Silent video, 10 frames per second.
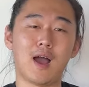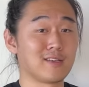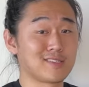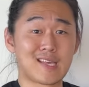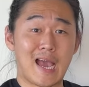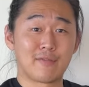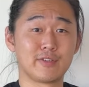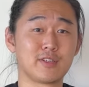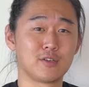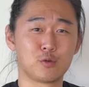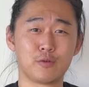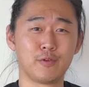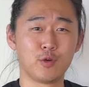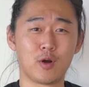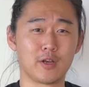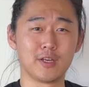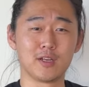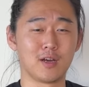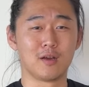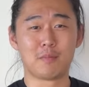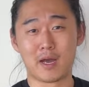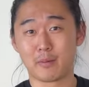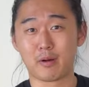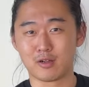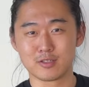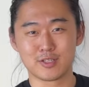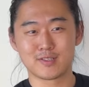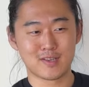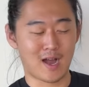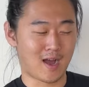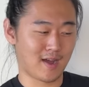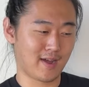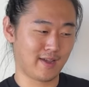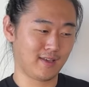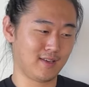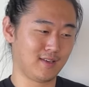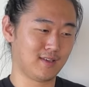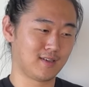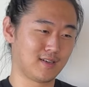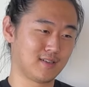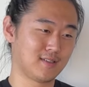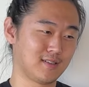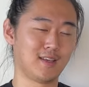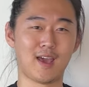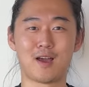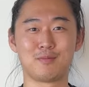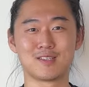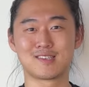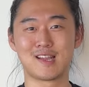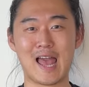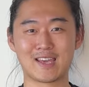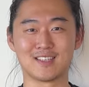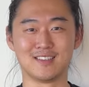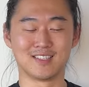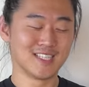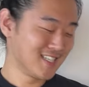I just haven't done a review on it. My apologies. I've been slacking.